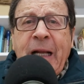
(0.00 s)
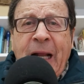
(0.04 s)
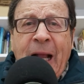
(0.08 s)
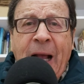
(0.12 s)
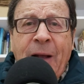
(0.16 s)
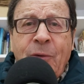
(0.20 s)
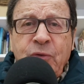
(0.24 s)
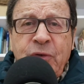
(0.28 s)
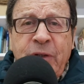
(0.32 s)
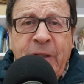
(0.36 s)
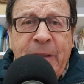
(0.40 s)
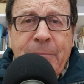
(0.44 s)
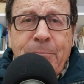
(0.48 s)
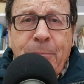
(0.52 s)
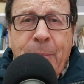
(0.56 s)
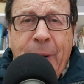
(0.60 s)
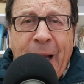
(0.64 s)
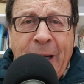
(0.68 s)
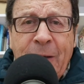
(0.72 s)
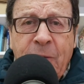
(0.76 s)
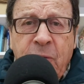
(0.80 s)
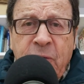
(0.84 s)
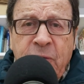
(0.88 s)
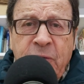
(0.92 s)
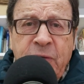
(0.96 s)
counting
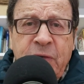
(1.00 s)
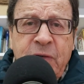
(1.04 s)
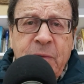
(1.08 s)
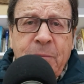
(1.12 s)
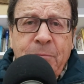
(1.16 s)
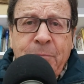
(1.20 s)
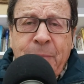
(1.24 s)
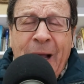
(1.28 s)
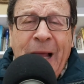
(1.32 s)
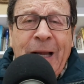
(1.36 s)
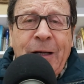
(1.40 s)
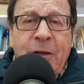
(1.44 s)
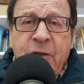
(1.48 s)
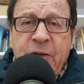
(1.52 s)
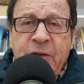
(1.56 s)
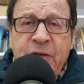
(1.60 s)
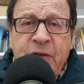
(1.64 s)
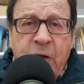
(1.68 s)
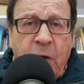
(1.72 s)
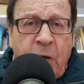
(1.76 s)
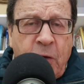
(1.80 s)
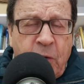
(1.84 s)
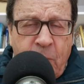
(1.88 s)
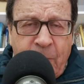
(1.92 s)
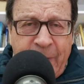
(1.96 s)
ballots,
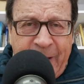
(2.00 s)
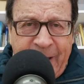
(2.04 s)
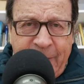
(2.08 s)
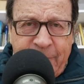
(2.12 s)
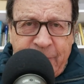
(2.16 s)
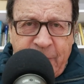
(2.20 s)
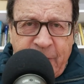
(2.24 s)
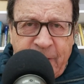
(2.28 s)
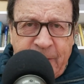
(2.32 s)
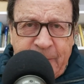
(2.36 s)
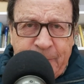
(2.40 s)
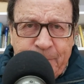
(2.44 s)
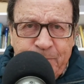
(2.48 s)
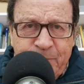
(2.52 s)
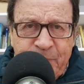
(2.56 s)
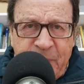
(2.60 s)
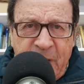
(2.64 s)
ballots or whatever.